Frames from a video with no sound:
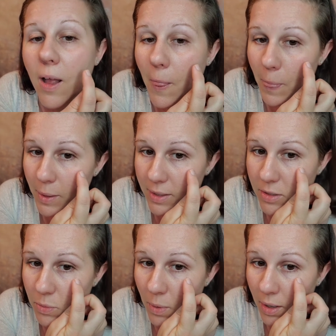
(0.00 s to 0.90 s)

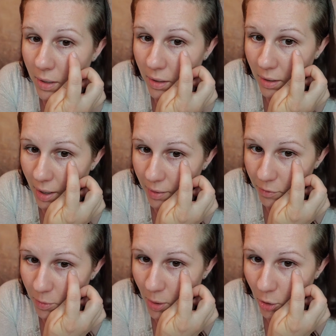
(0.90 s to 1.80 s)
This one came
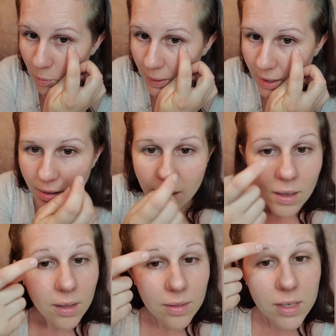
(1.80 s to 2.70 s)
from Hopi.
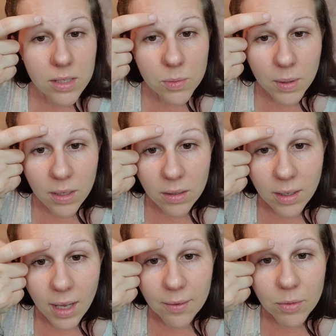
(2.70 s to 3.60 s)
This one
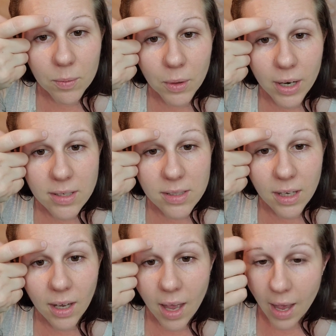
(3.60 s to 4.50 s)
came from
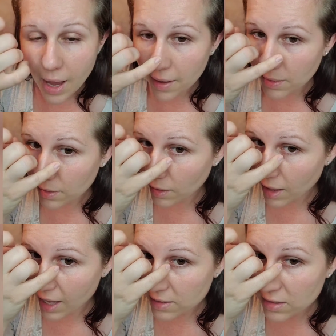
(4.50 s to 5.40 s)
Gracie. And then
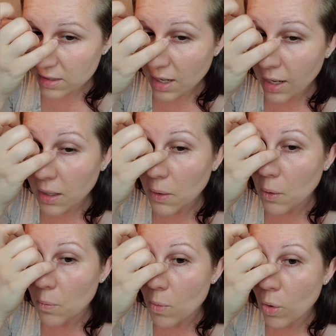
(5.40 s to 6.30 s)
the tiny
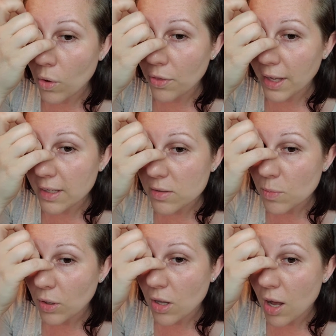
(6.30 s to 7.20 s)
little mole thing, it's
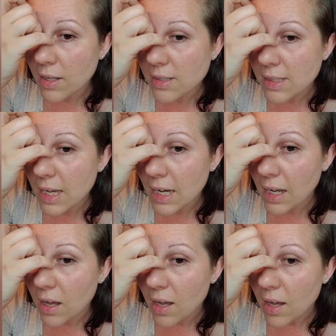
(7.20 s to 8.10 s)
more long and
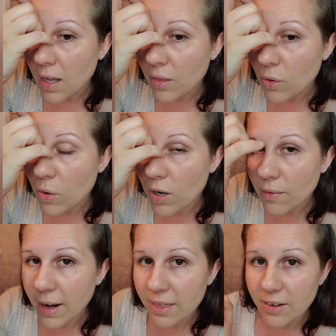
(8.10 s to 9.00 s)
skinny in the corner
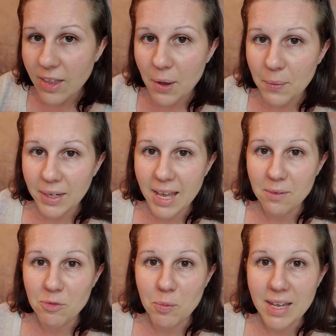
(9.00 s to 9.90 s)
right there, that one
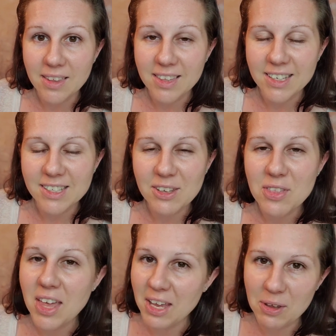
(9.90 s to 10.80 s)
came from Ethan. So
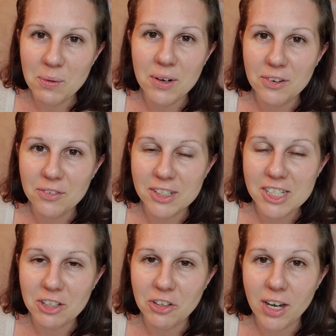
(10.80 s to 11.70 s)
thank you, wonderful children.